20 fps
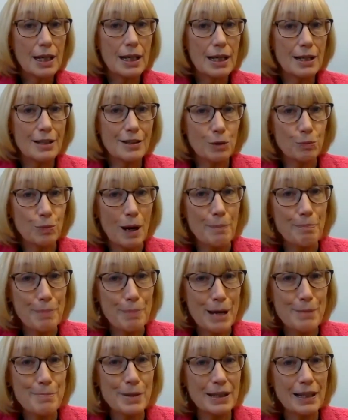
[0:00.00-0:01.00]
in their rent
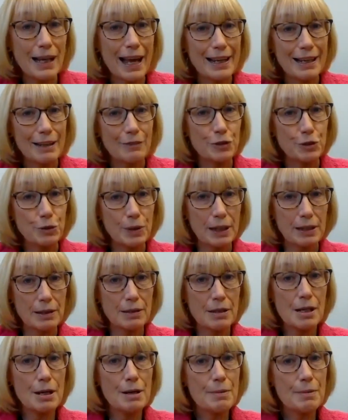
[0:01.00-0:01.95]
payment. And if you can